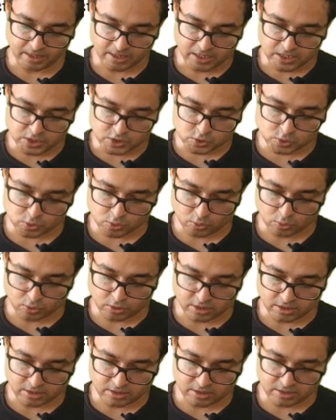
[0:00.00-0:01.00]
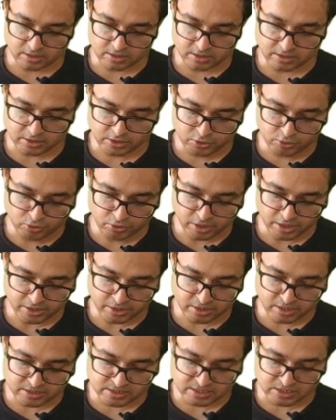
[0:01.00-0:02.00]
so
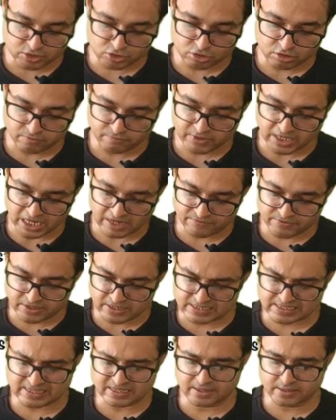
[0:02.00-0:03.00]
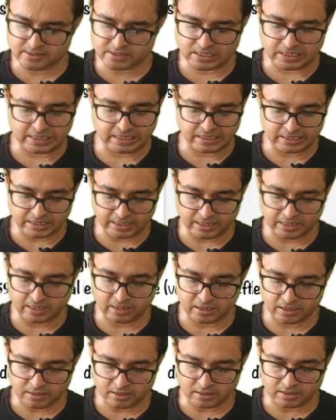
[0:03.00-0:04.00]
Neurocutaneous syndrome we have discussed in
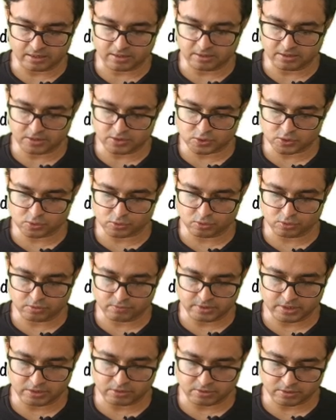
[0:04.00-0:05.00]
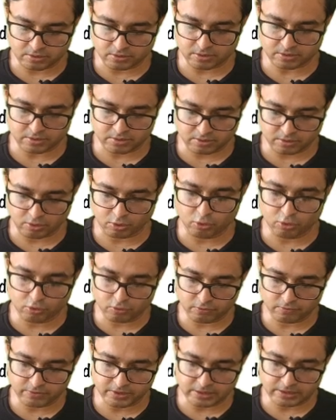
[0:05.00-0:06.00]
detail, so we do not
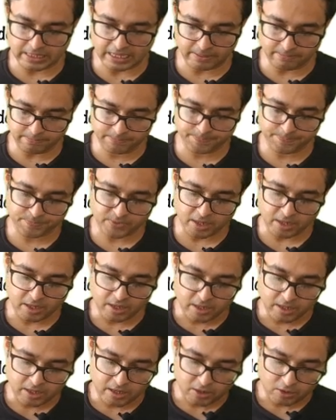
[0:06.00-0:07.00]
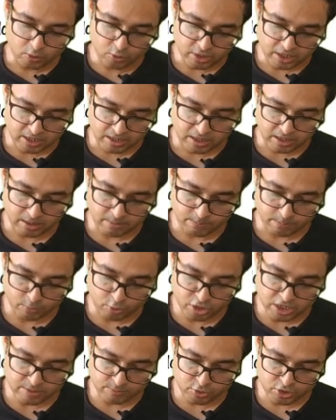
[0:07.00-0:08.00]
go with them. Okay,
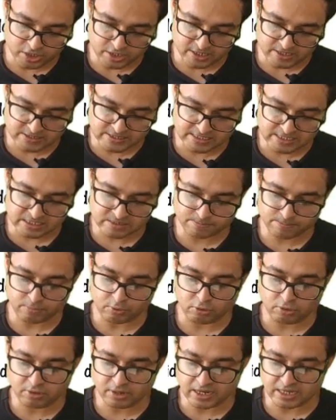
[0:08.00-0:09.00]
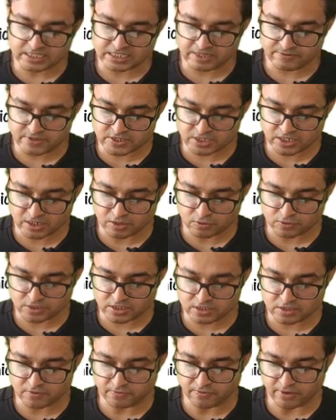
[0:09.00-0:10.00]
Moyamoya disease, progressive
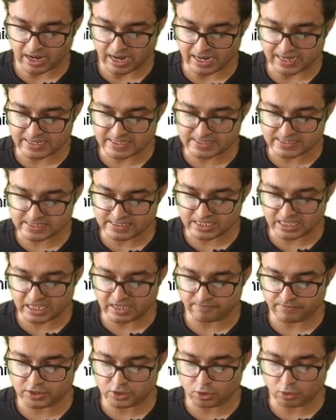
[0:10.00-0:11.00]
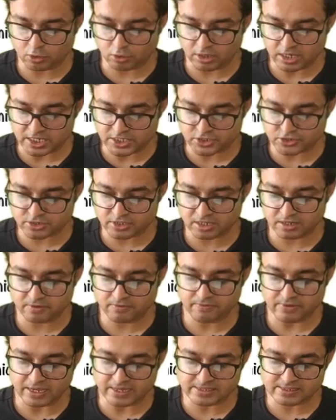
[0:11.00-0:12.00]
stenosis of ICA with collateral
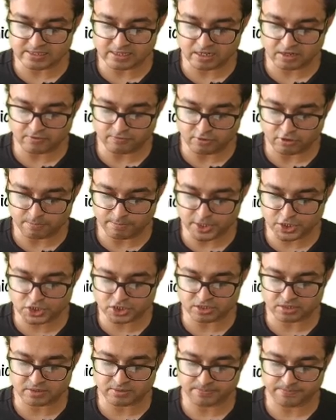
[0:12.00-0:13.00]
vessel formation.